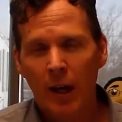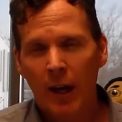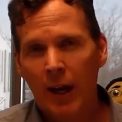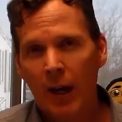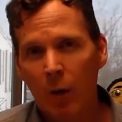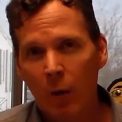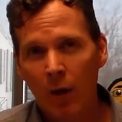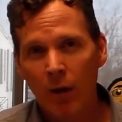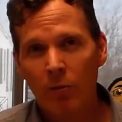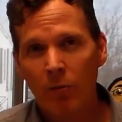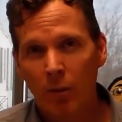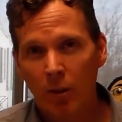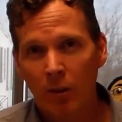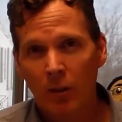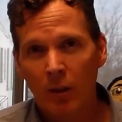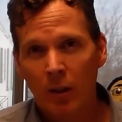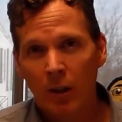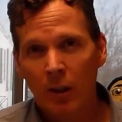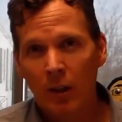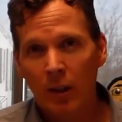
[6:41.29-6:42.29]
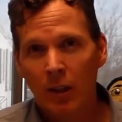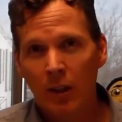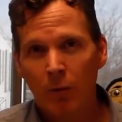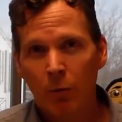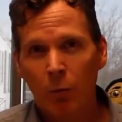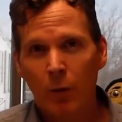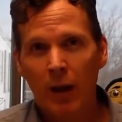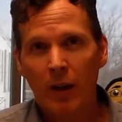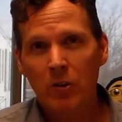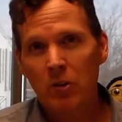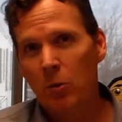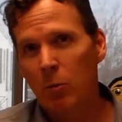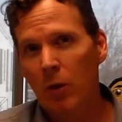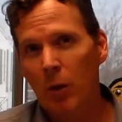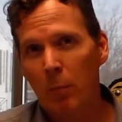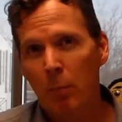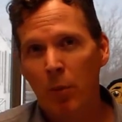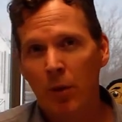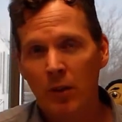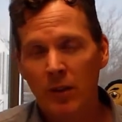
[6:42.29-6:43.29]
However, if we actually
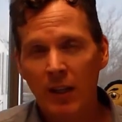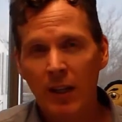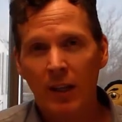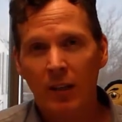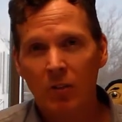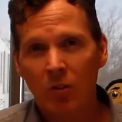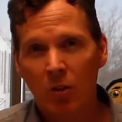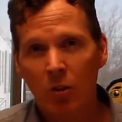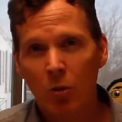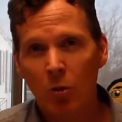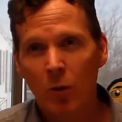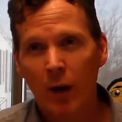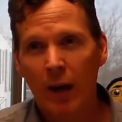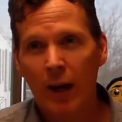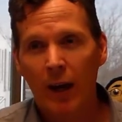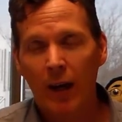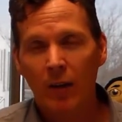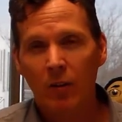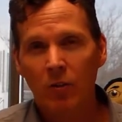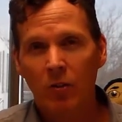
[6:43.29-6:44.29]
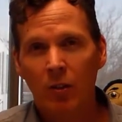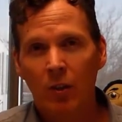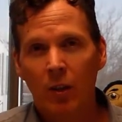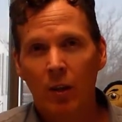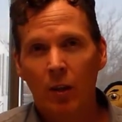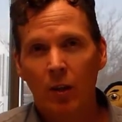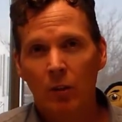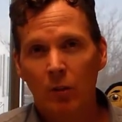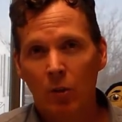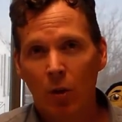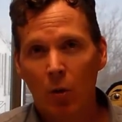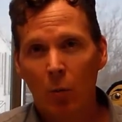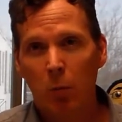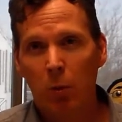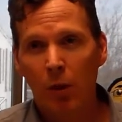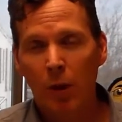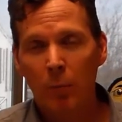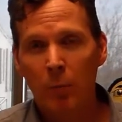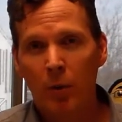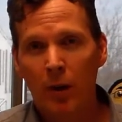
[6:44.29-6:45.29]
want to predict who has low
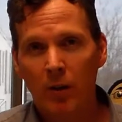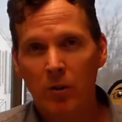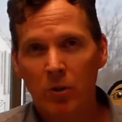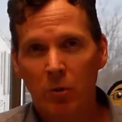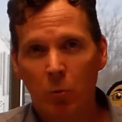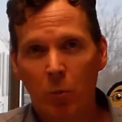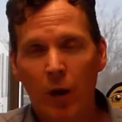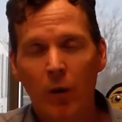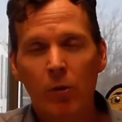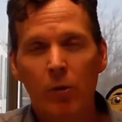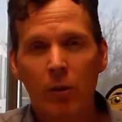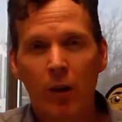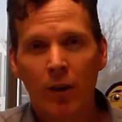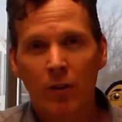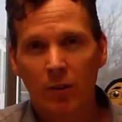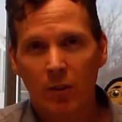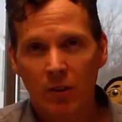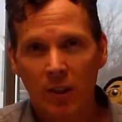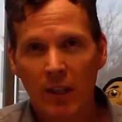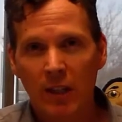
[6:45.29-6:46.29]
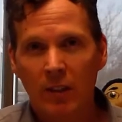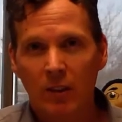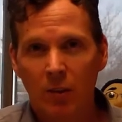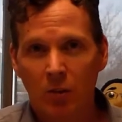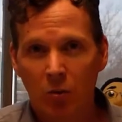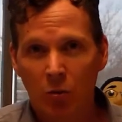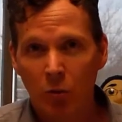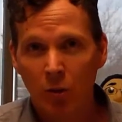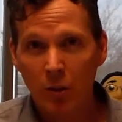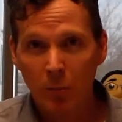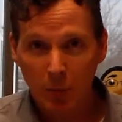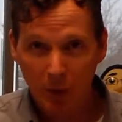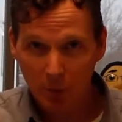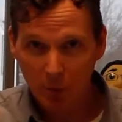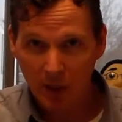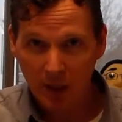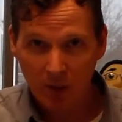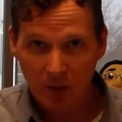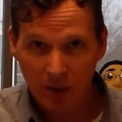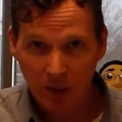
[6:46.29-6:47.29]
blood pressure, whether or not they're taking this
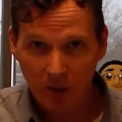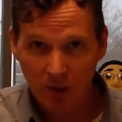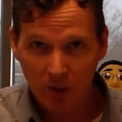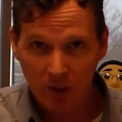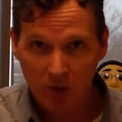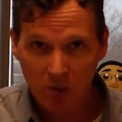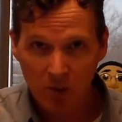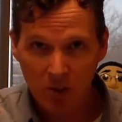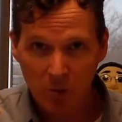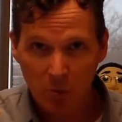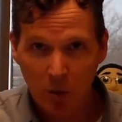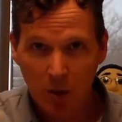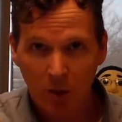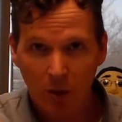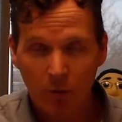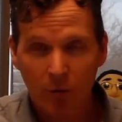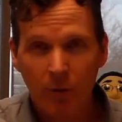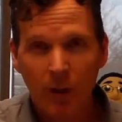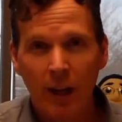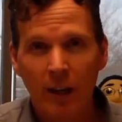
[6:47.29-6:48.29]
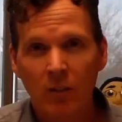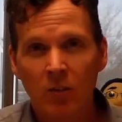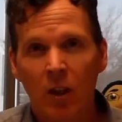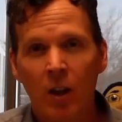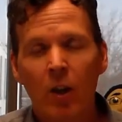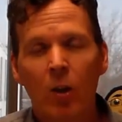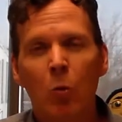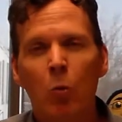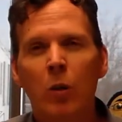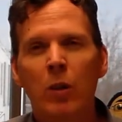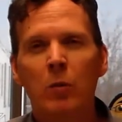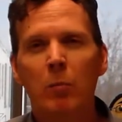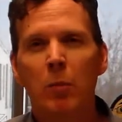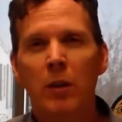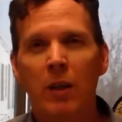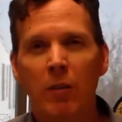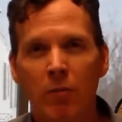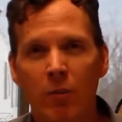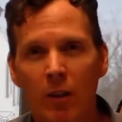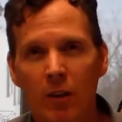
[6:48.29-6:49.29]
treatment because it has such a small effect, wouldn't
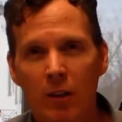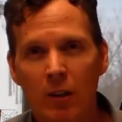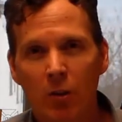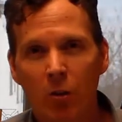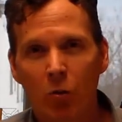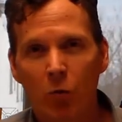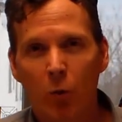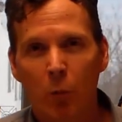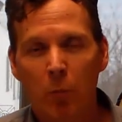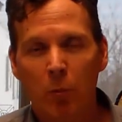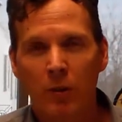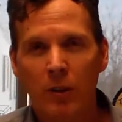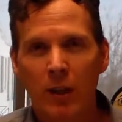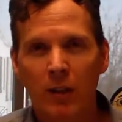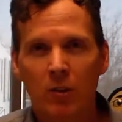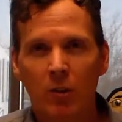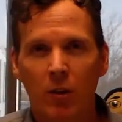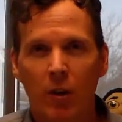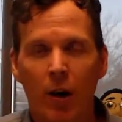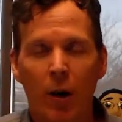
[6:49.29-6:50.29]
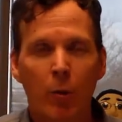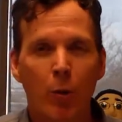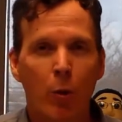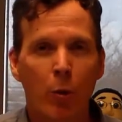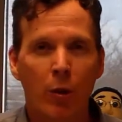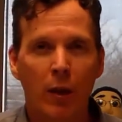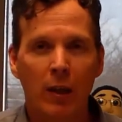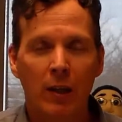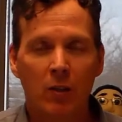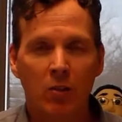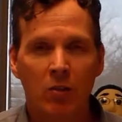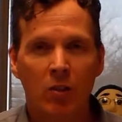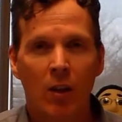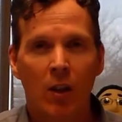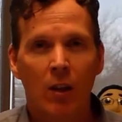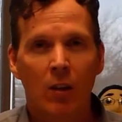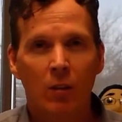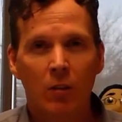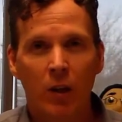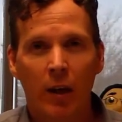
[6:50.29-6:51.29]
be a very useful predictor. Other things
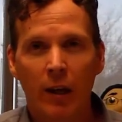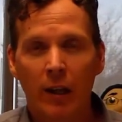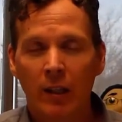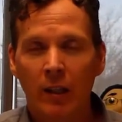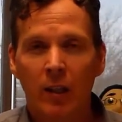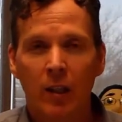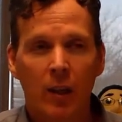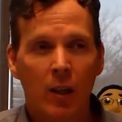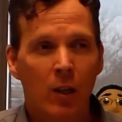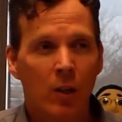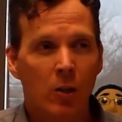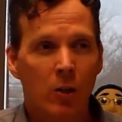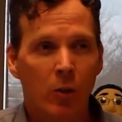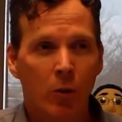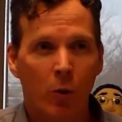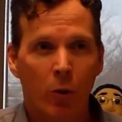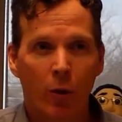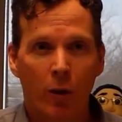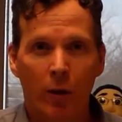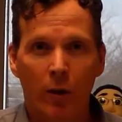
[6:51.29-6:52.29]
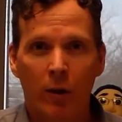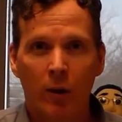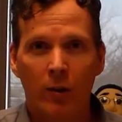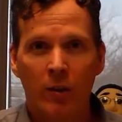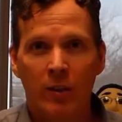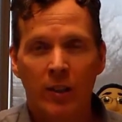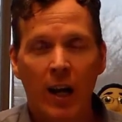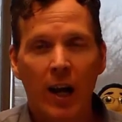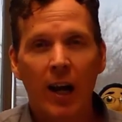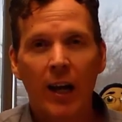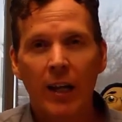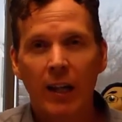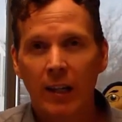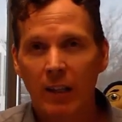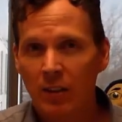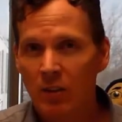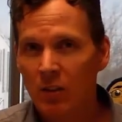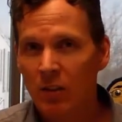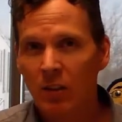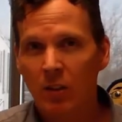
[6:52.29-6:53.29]
like your
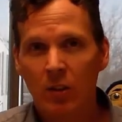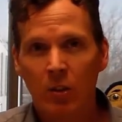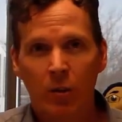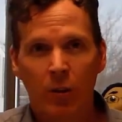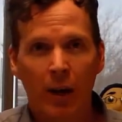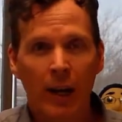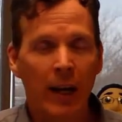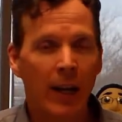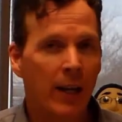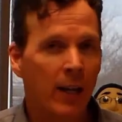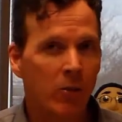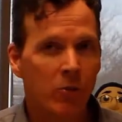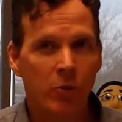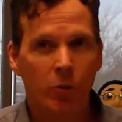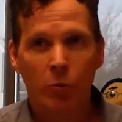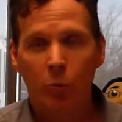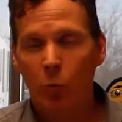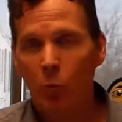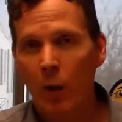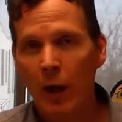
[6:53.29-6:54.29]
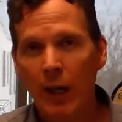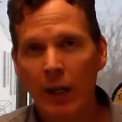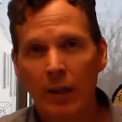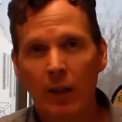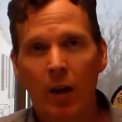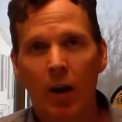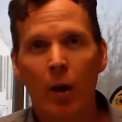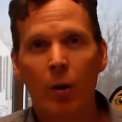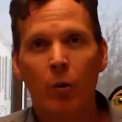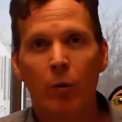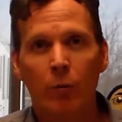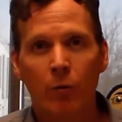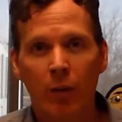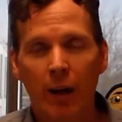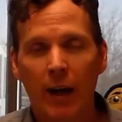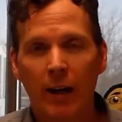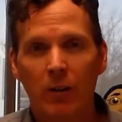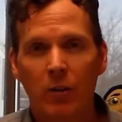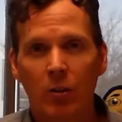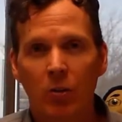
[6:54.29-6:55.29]
diet, your age, your weight, other
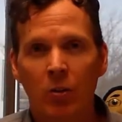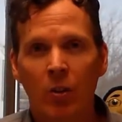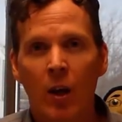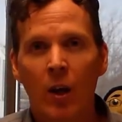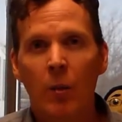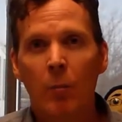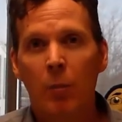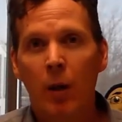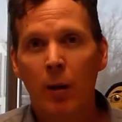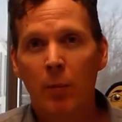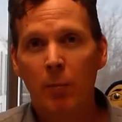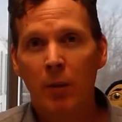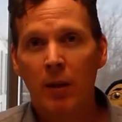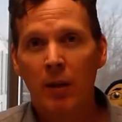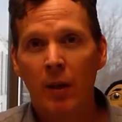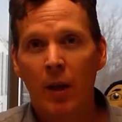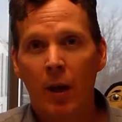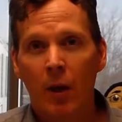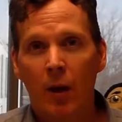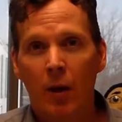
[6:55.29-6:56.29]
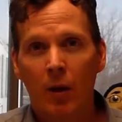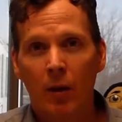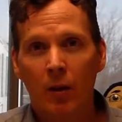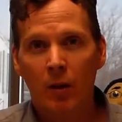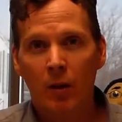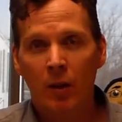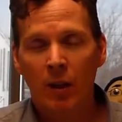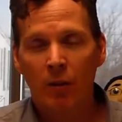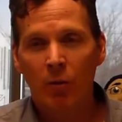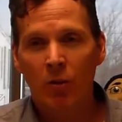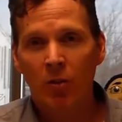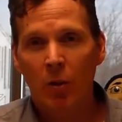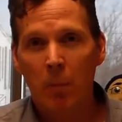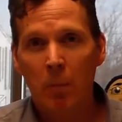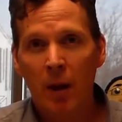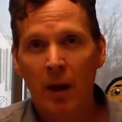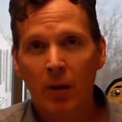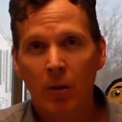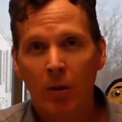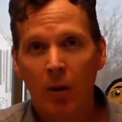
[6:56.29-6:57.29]
factors might be give us a
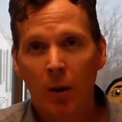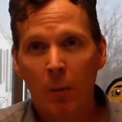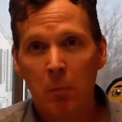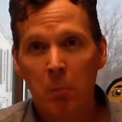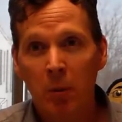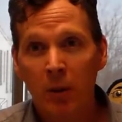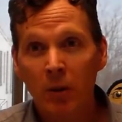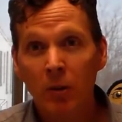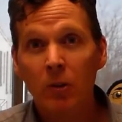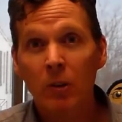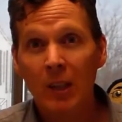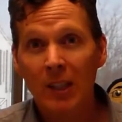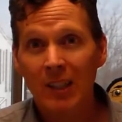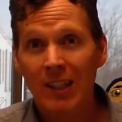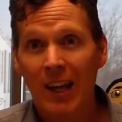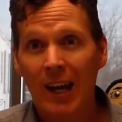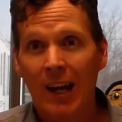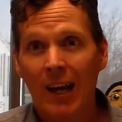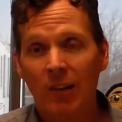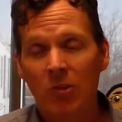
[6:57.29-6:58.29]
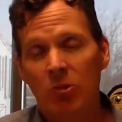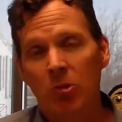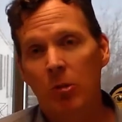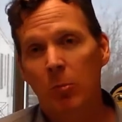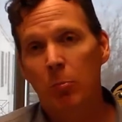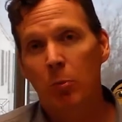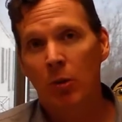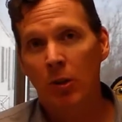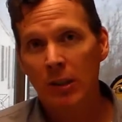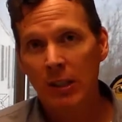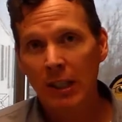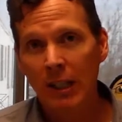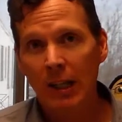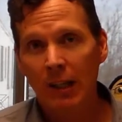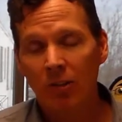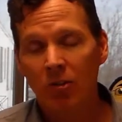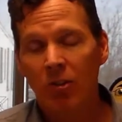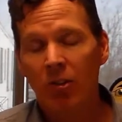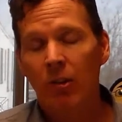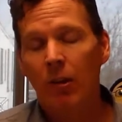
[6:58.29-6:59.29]
better ability to actually
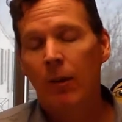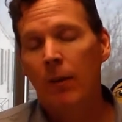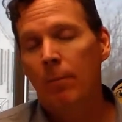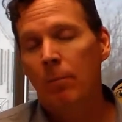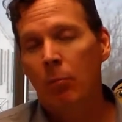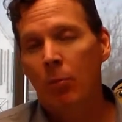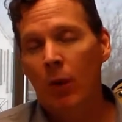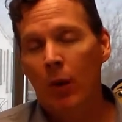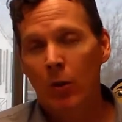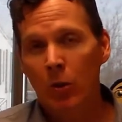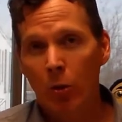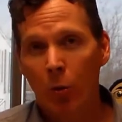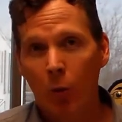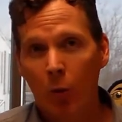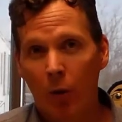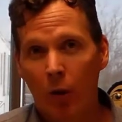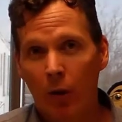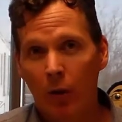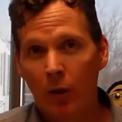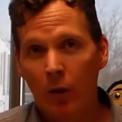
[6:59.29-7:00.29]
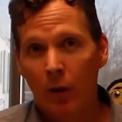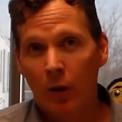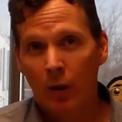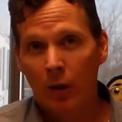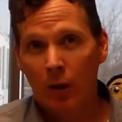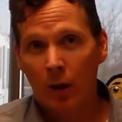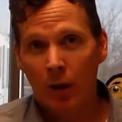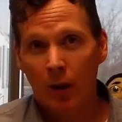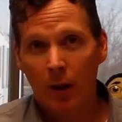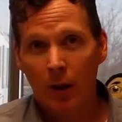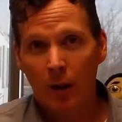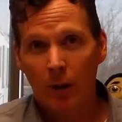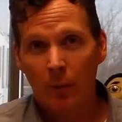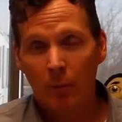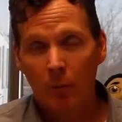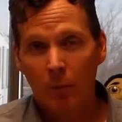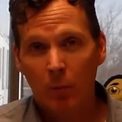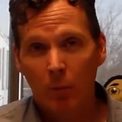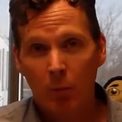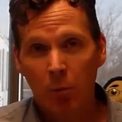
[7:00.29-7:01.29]
predict your um,